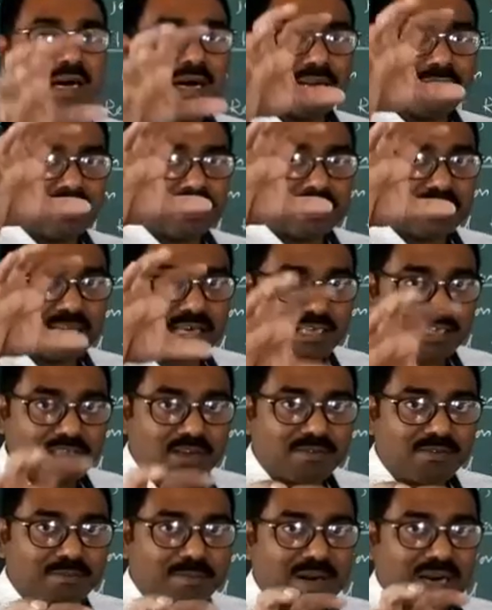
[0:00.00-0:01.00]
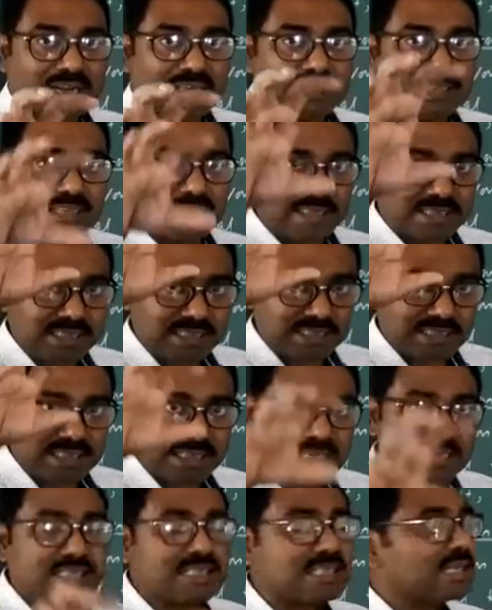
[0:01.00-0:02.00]
in case of Python
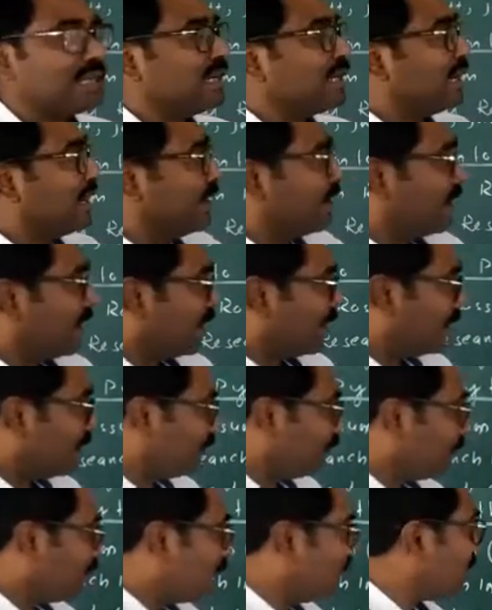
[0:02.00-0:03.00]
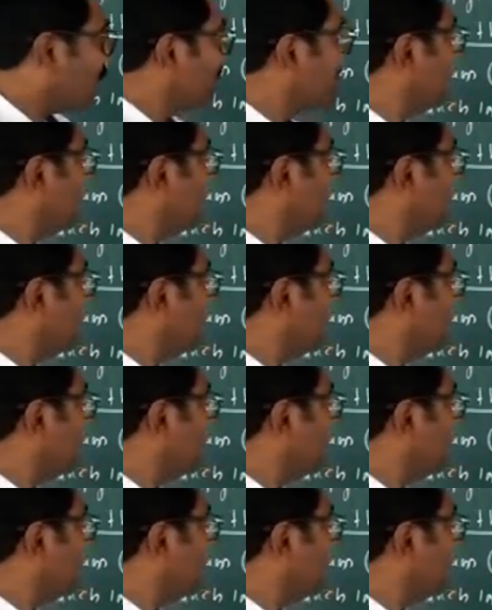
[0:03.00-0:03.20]
is more